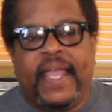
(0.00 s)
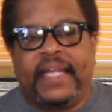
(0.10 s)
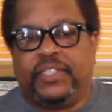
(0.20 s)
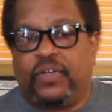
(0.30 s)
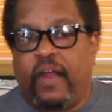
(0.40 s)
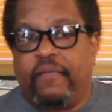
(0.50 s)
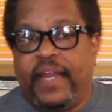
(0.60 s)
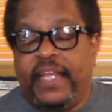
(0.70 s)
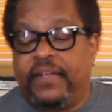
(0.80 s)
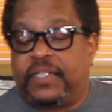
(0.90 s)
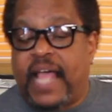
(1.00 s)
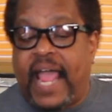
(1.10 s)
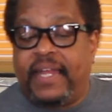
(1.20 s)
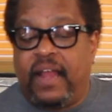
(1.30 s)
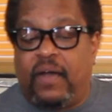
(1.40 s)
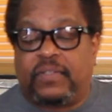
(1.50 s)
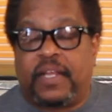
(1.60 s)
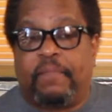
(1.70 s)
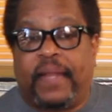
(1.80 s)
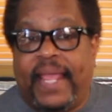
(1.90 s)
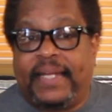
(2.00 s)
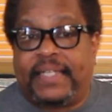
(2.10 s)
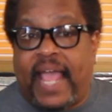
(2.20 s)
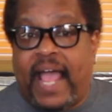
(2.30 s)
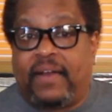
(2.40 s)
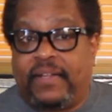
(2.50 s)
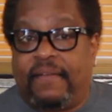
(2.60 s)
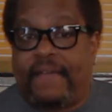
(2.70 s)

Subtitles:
Enjoy reading your Tithe Notes and playing Down in the